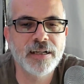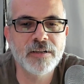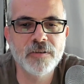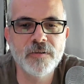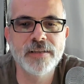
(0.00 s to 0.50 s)

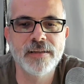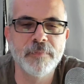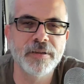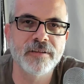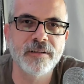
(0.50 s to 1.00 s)
including the
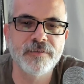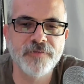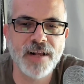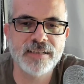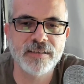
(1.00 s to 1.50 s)
ability to
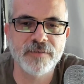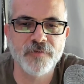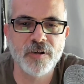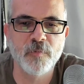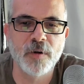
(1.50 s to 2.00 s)
flash the
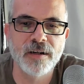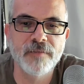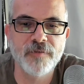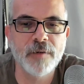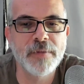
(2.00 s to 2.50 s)
firmware
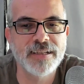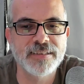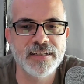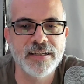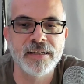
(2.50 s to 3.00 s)
from
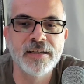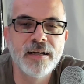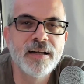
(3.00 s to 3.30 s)
SD